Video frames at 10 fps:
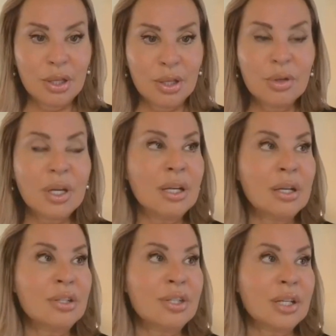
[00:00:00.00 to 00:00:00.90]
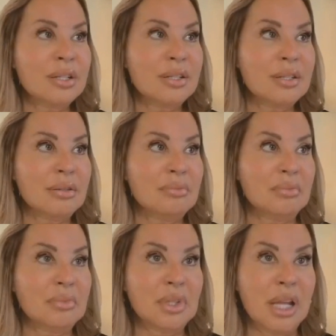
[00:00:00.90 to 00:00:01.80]
You can just
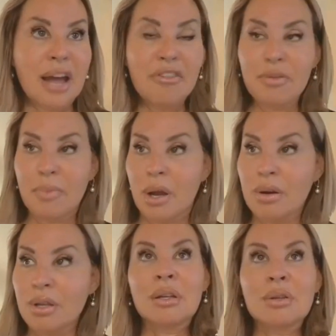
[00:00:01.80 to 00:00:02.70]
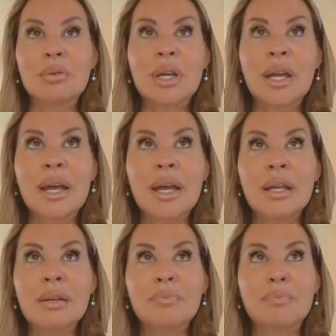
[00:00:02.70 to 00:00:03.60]
laugh about it. You
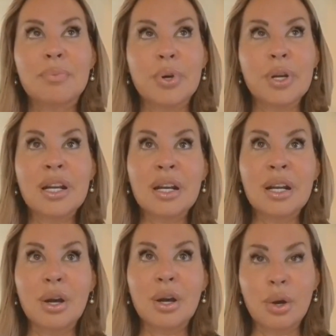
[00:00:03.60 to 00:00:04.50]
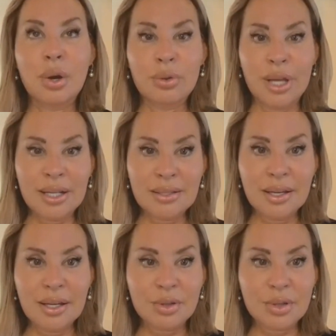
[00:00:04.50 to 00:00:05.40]
can put it in a, oh, that's
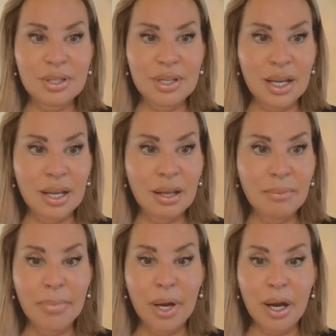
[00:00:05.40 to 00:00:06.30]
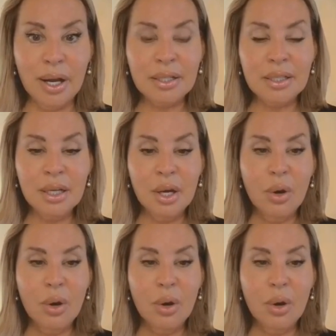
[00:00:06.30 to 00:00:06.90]
interesting box.